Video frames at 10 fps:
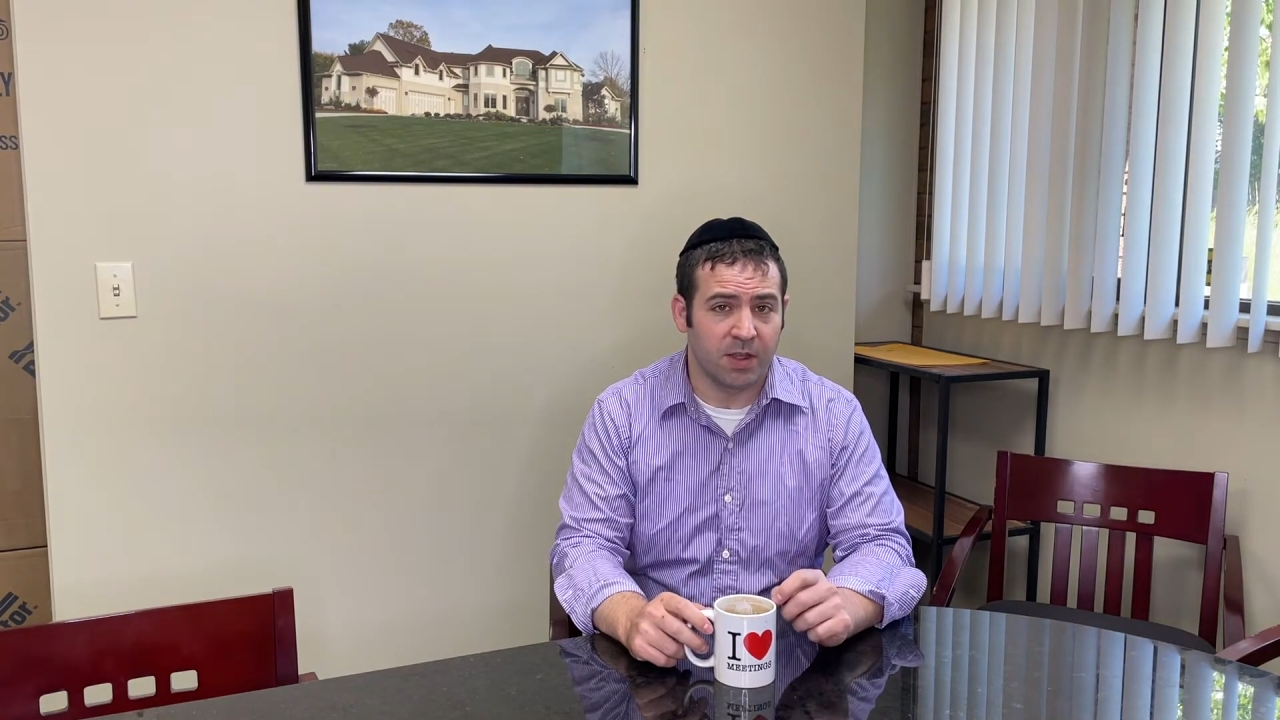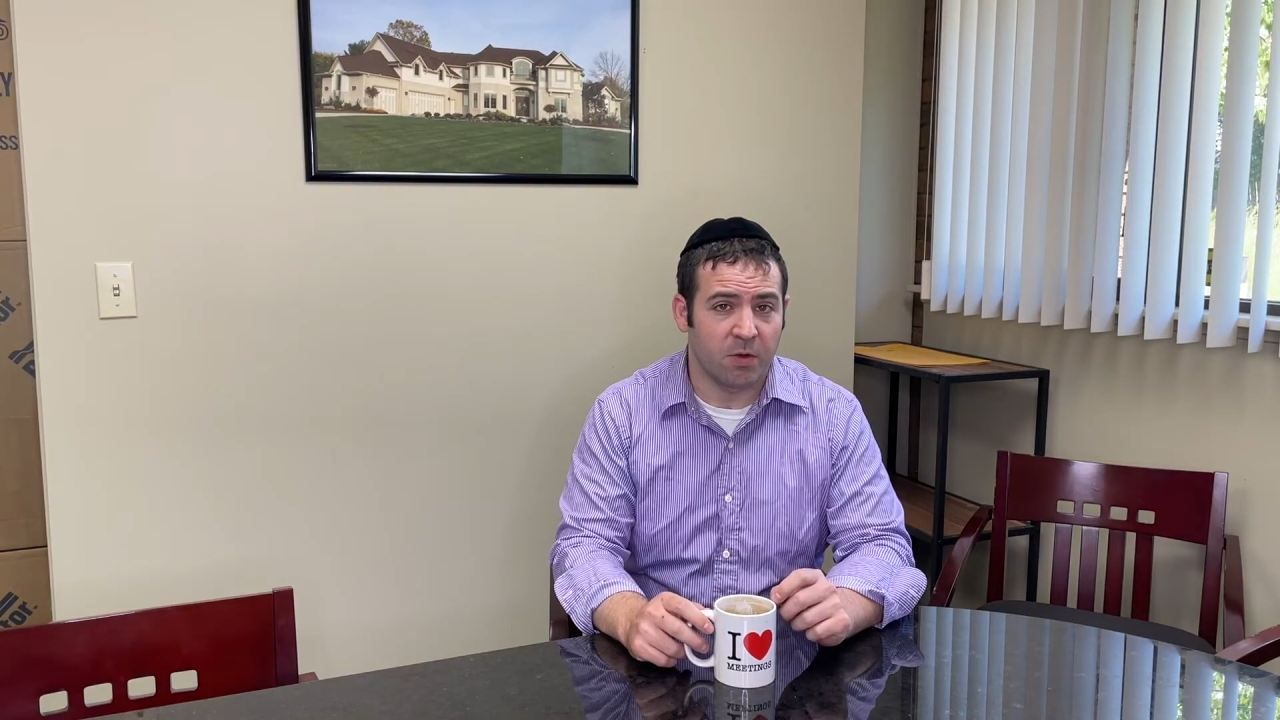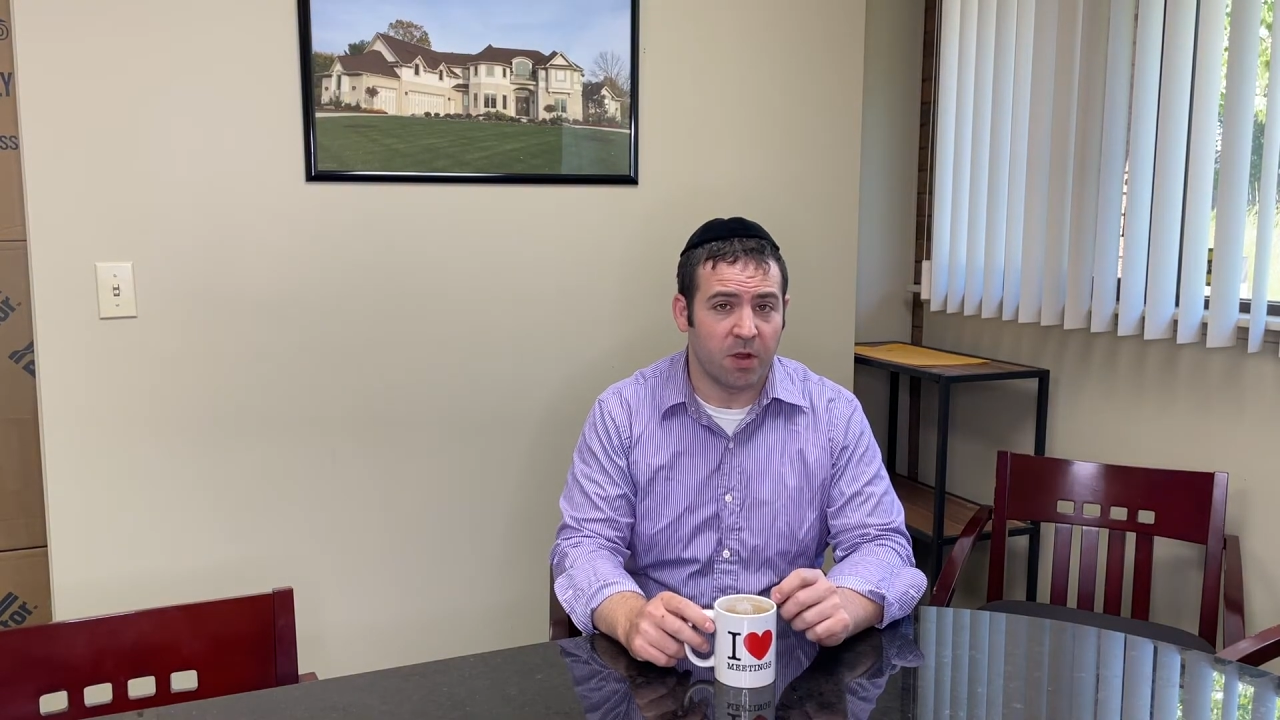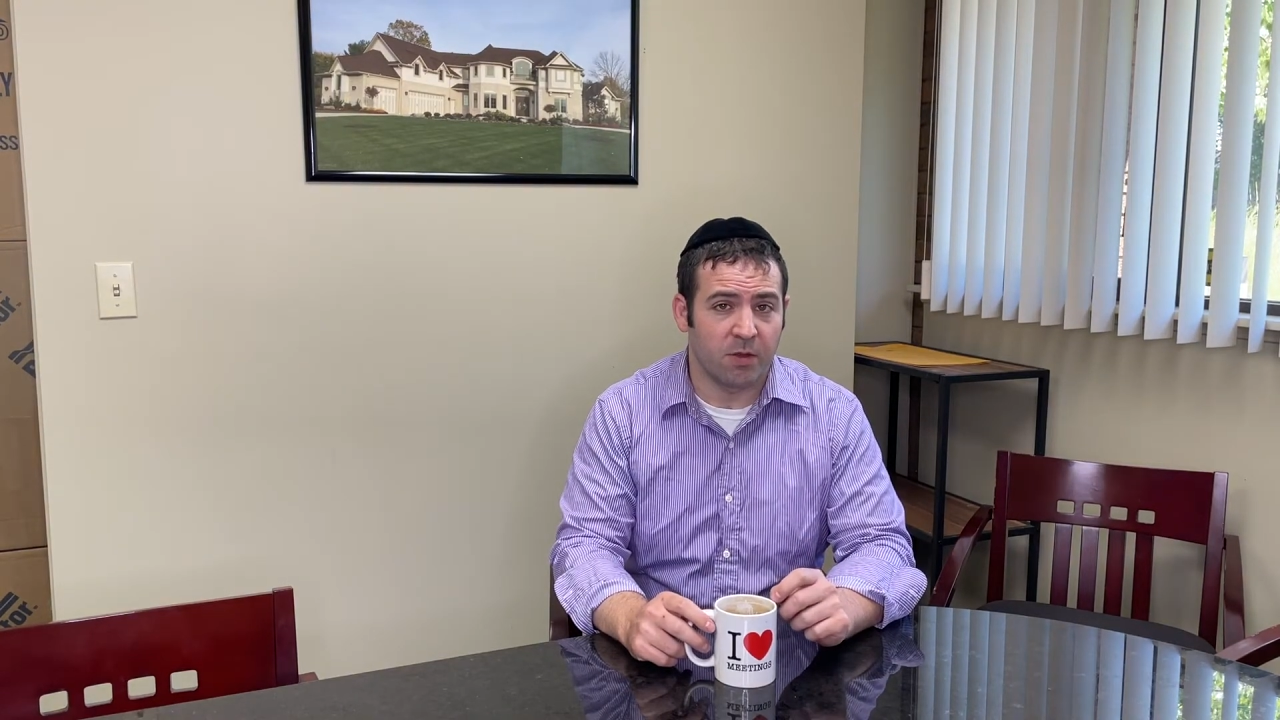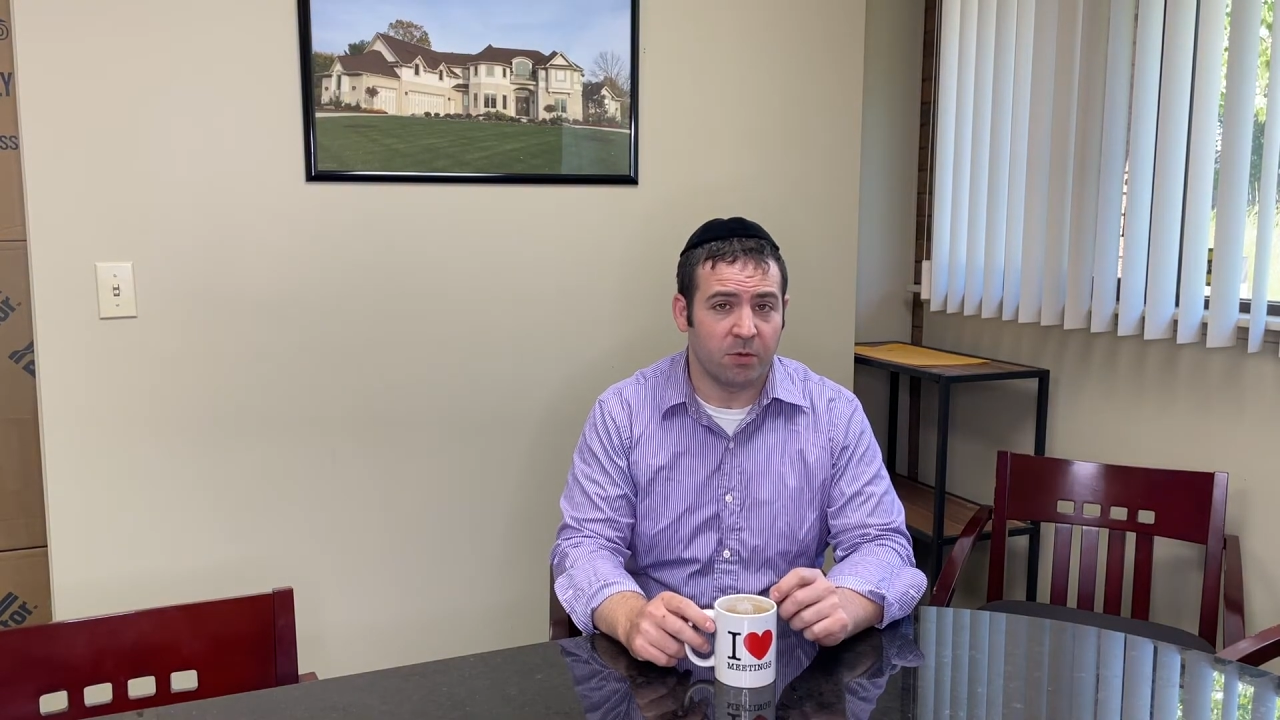they've
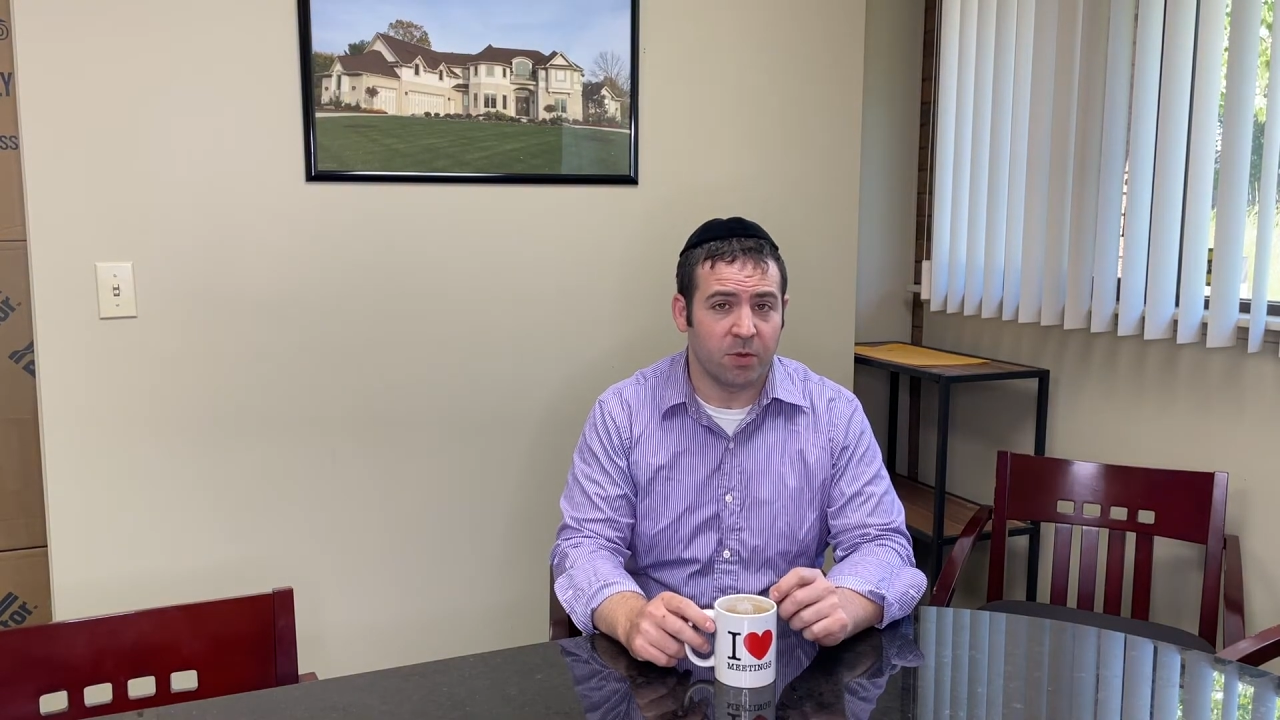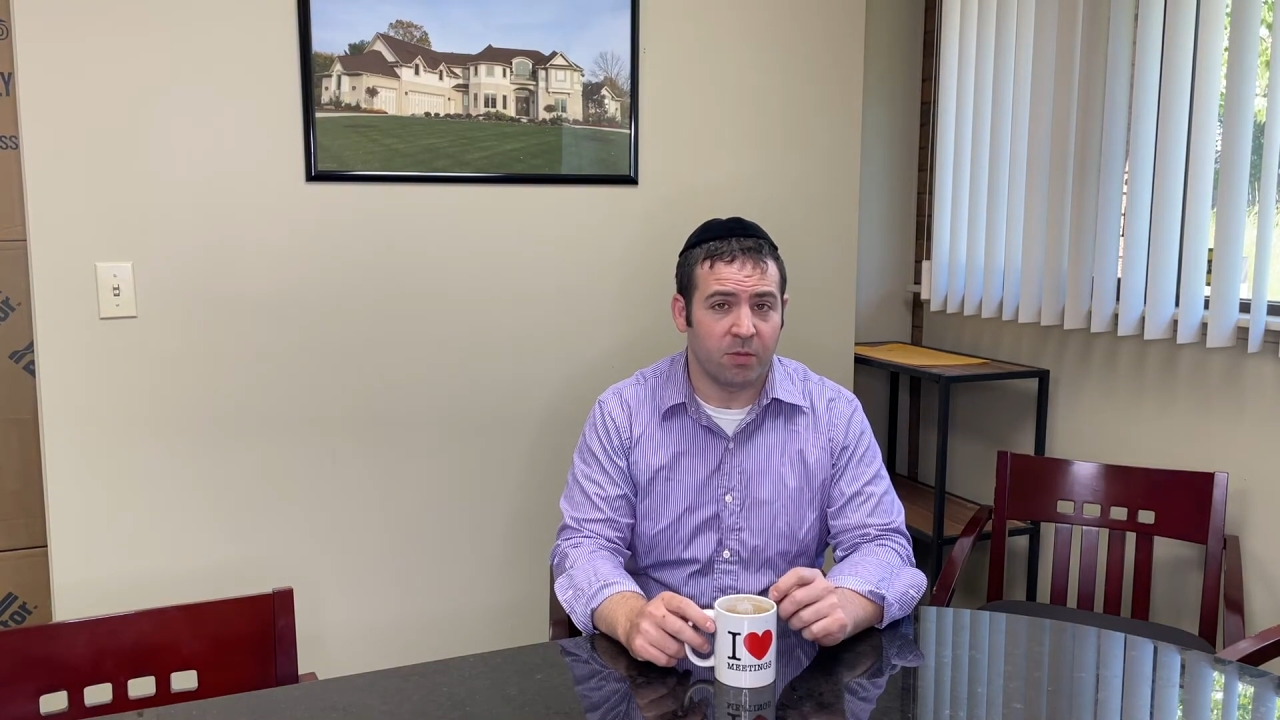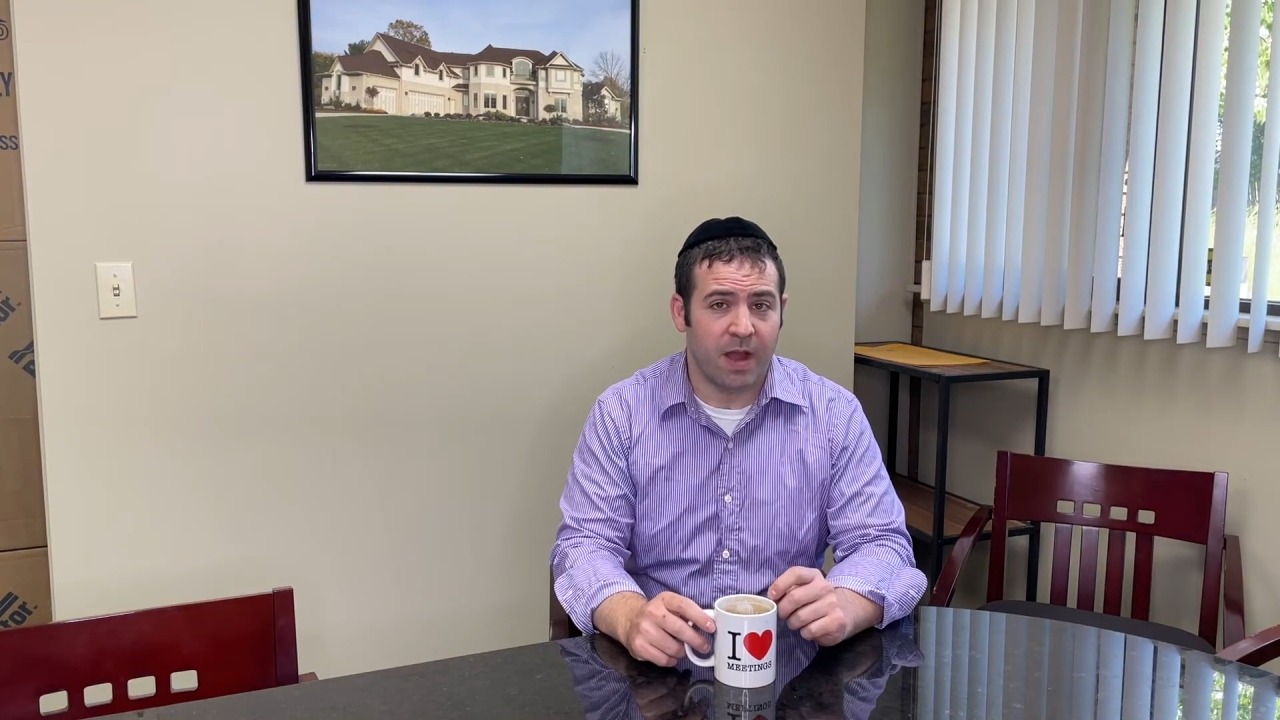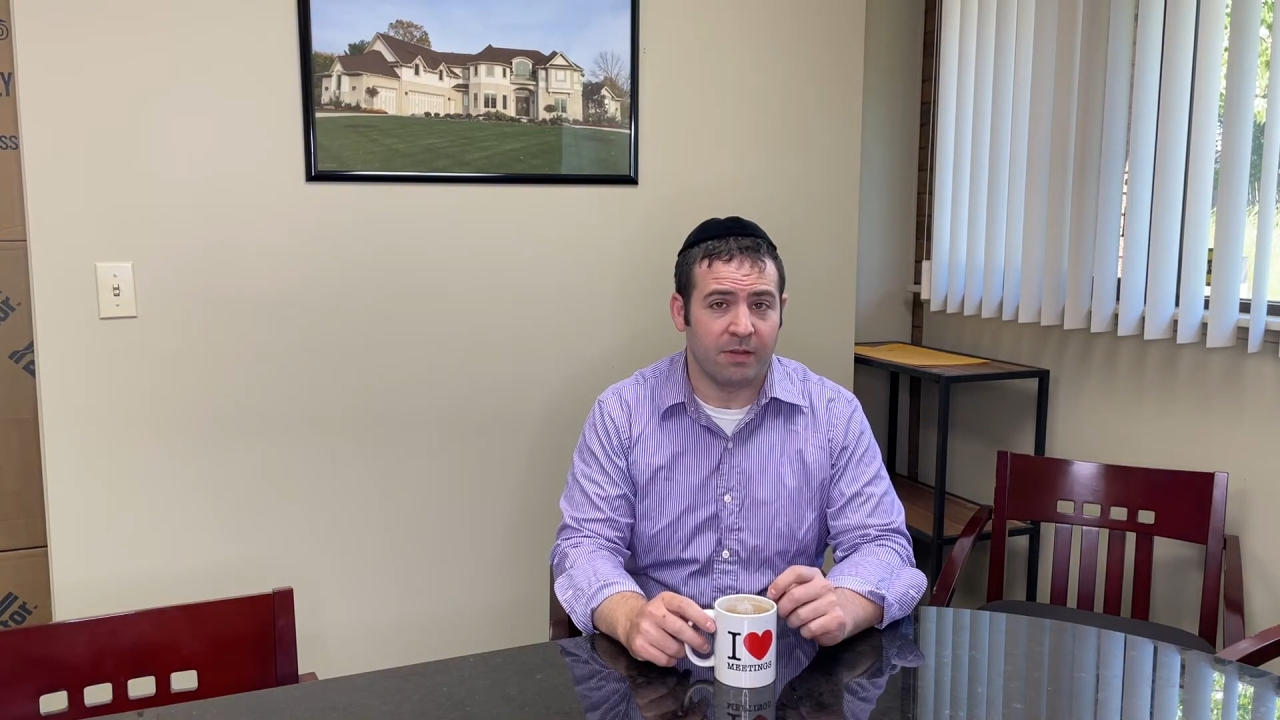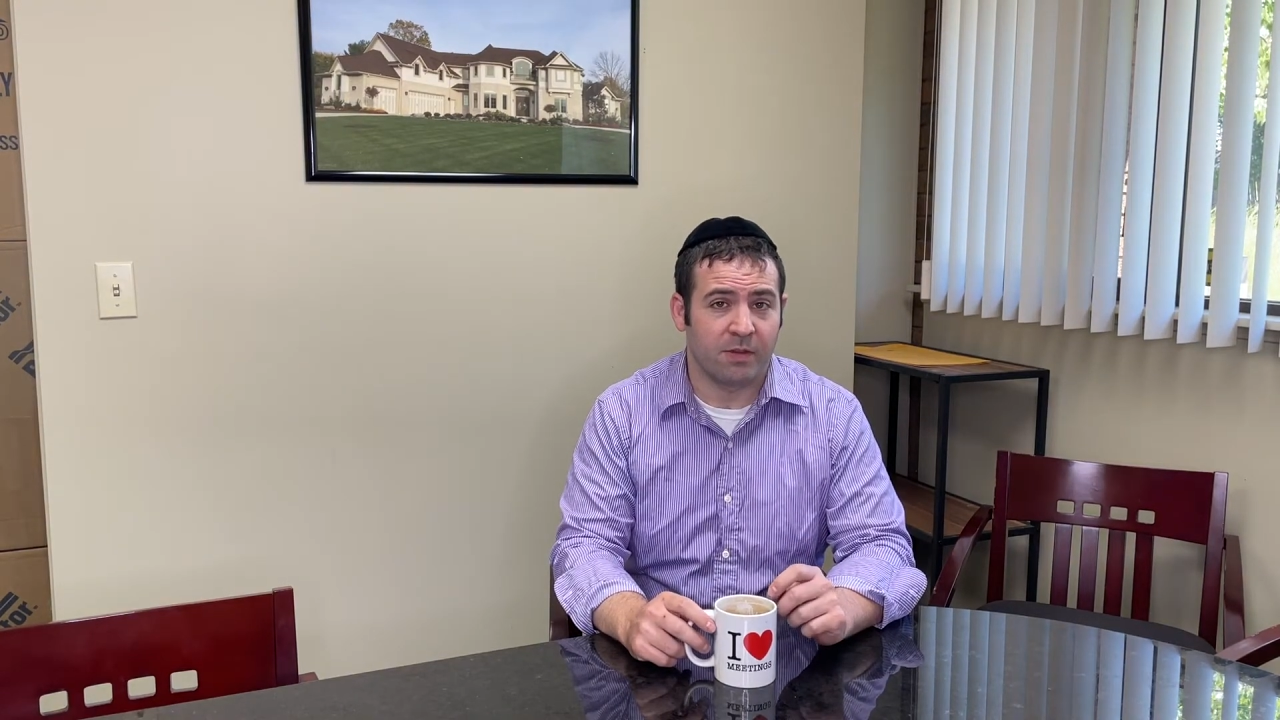gone through the
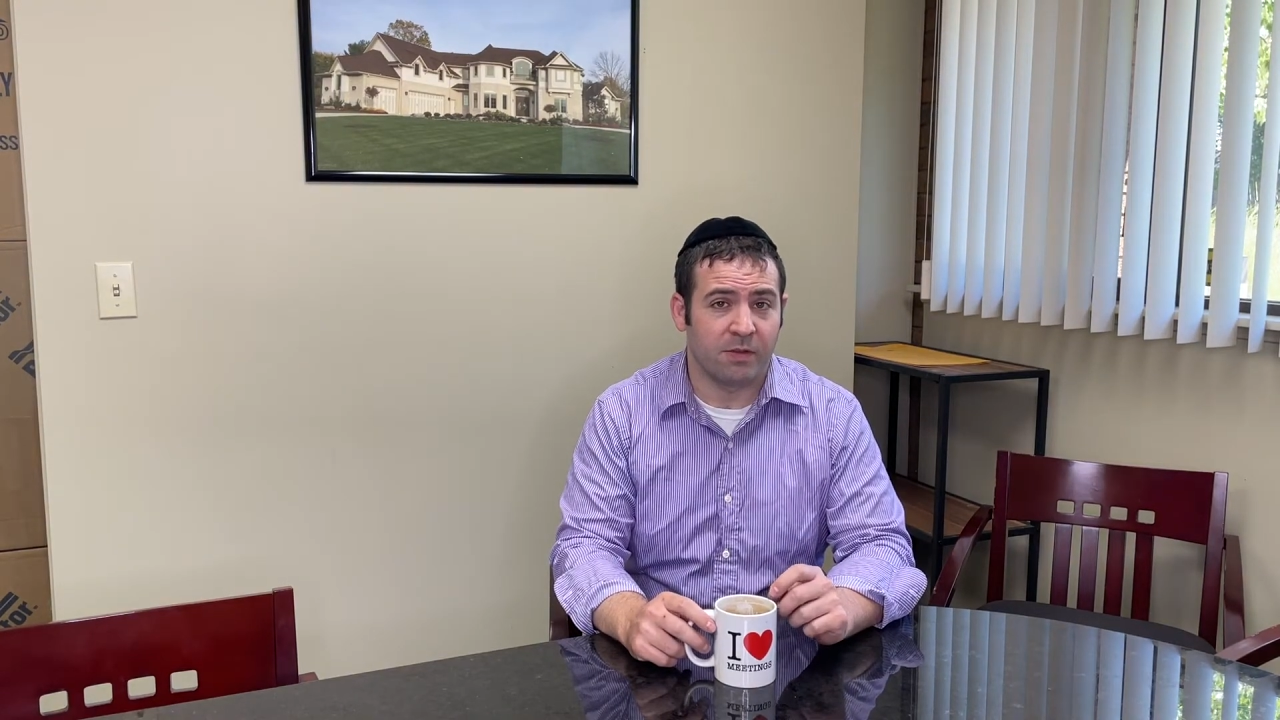process